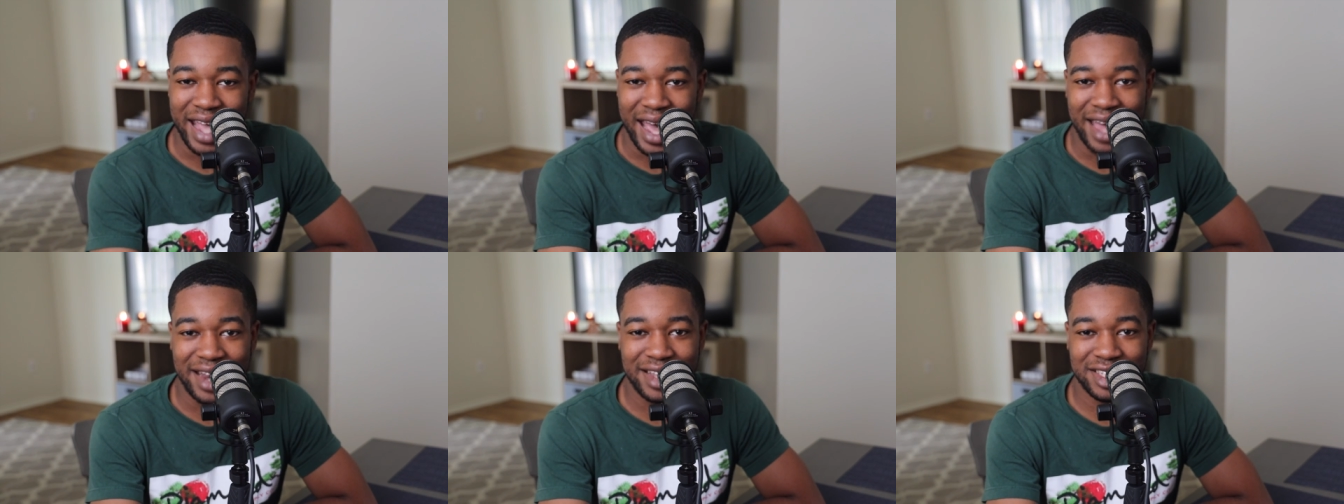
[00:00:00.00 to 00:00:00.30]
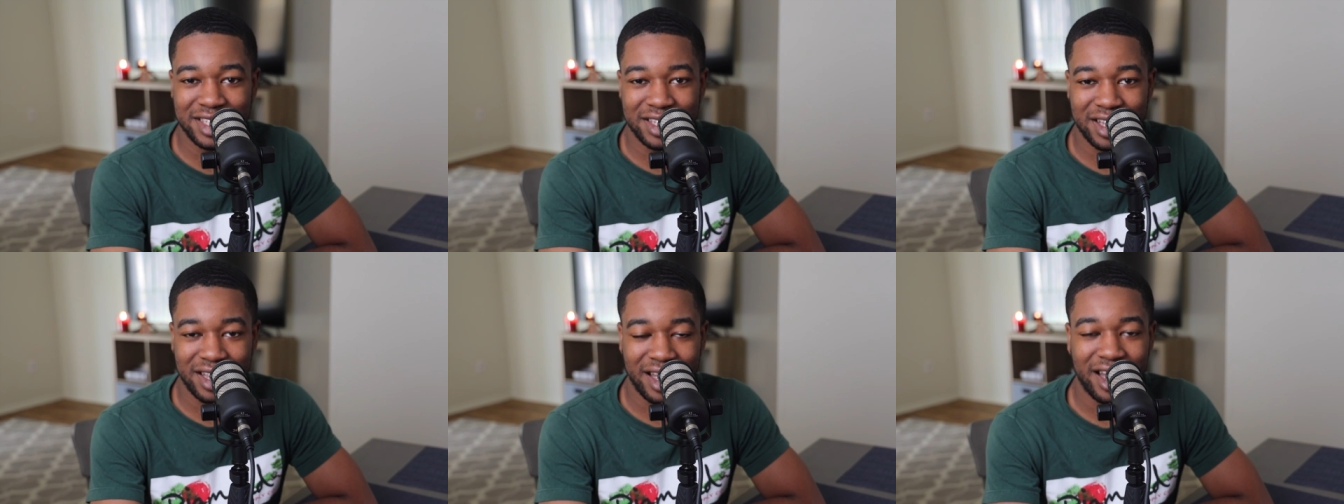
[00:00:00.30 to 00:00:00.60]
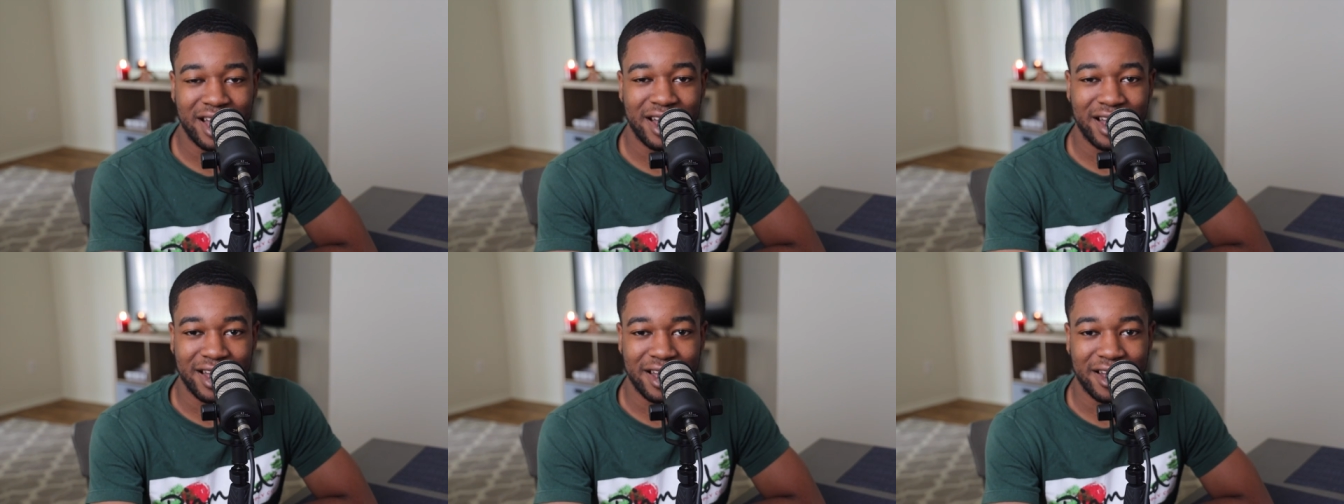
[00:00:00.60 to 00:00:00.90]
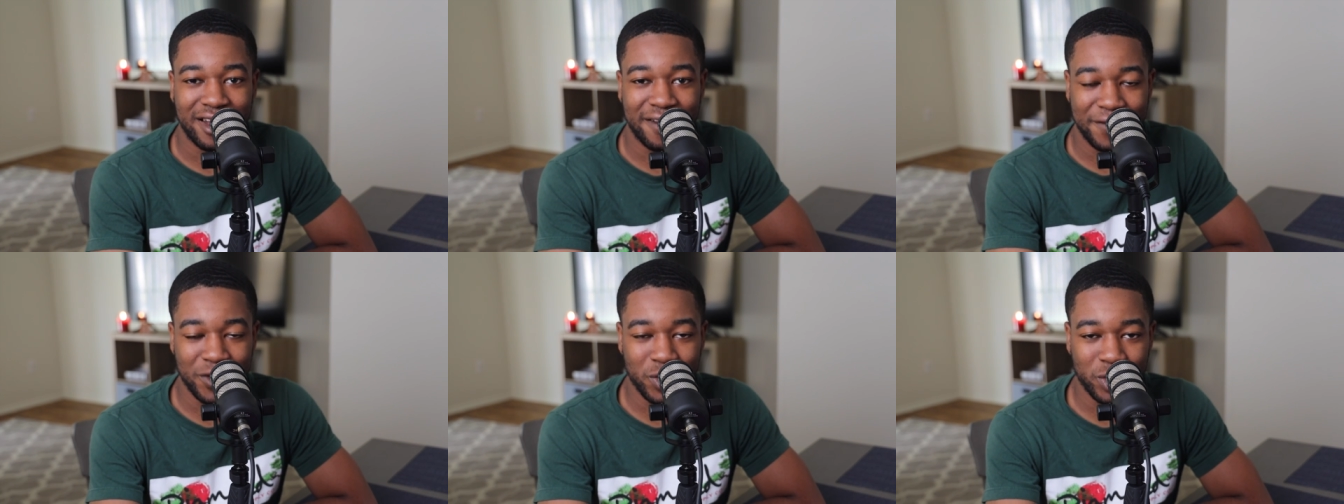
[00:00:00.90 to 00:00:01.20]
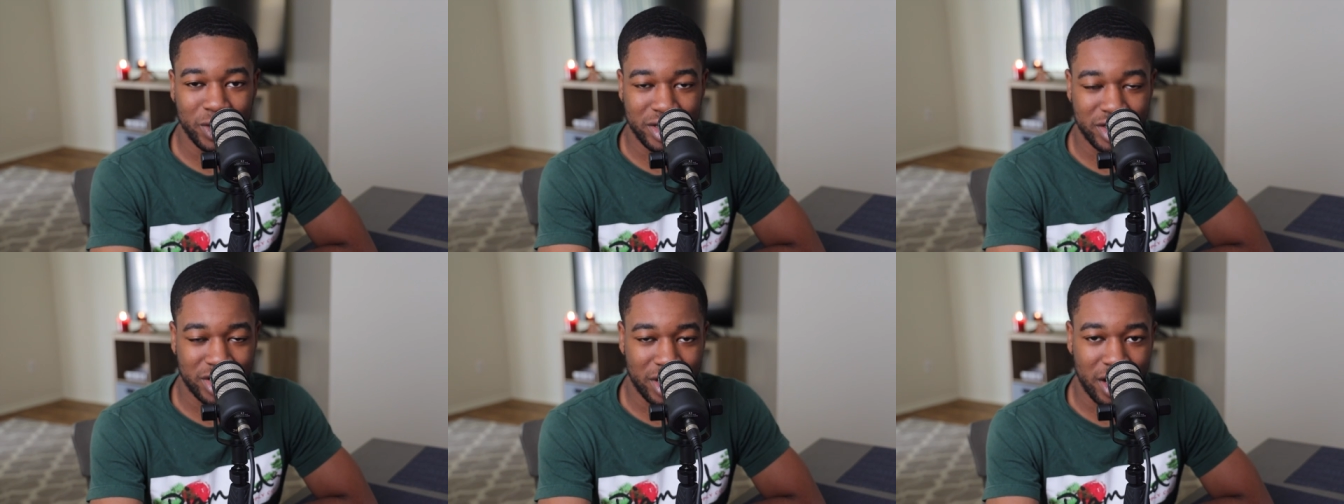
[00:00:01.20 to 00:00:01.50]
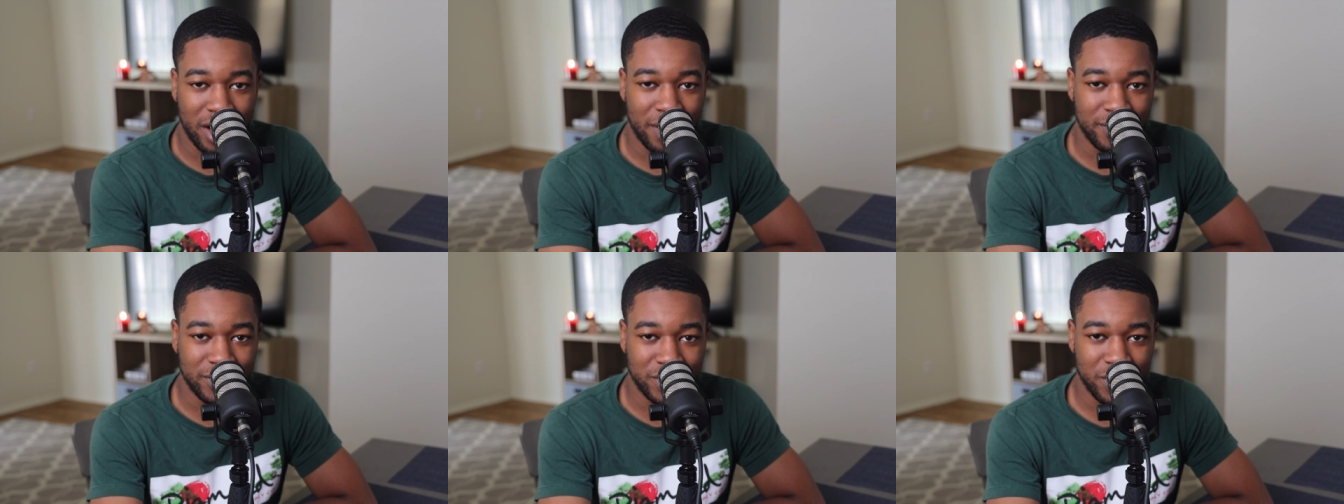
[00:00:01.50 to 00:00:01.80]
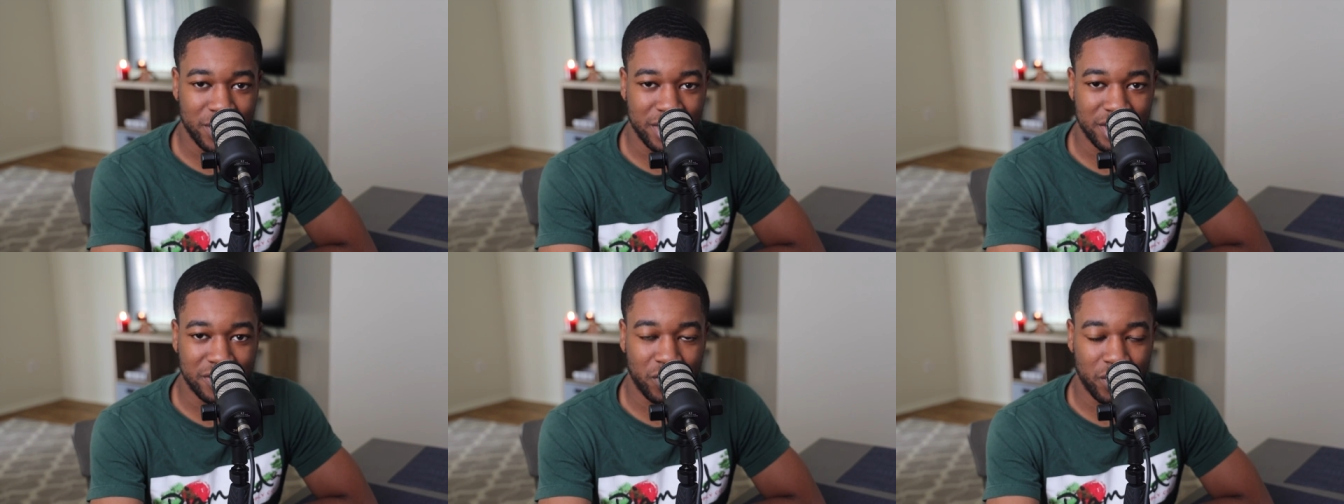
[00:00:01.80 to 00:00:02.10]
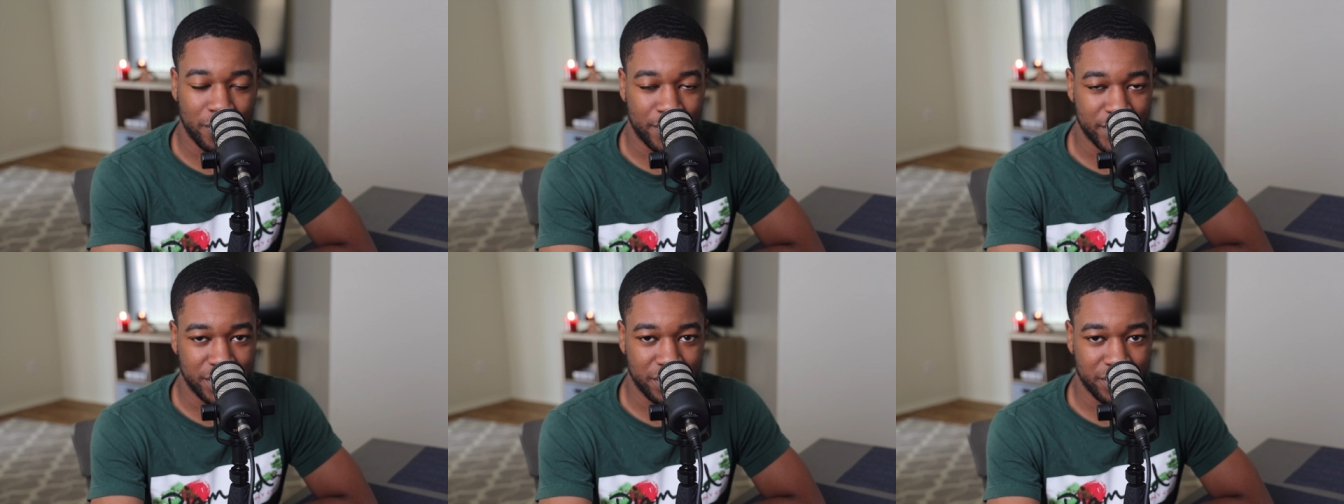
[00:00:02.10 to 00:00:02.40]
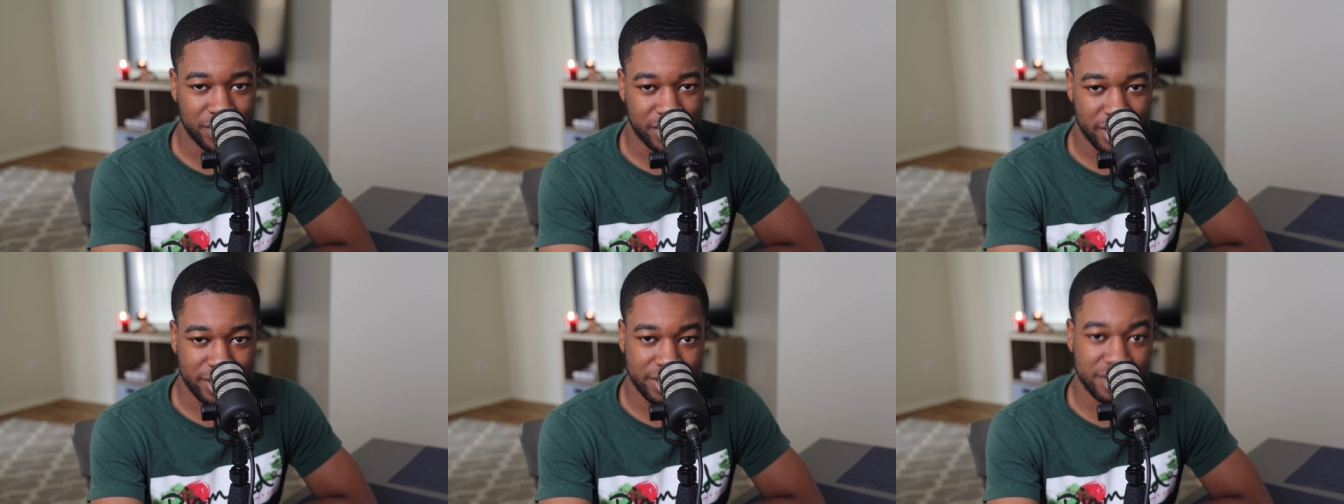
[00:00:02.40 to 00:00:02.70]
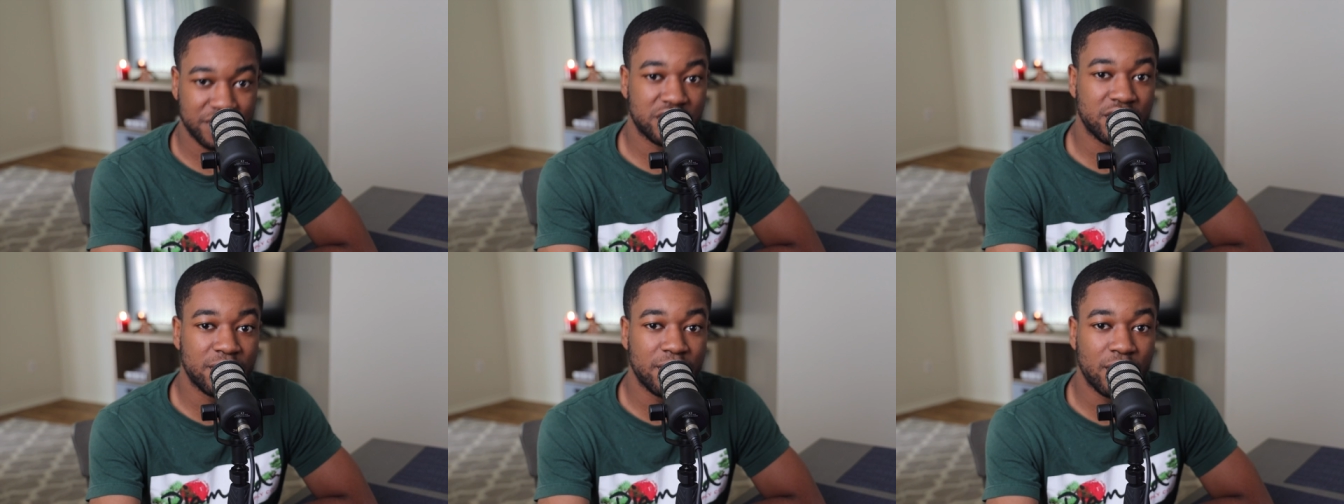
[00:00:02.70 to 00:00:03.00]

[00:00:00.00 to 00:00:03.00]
that is a few of the duties for a platoon sergeant.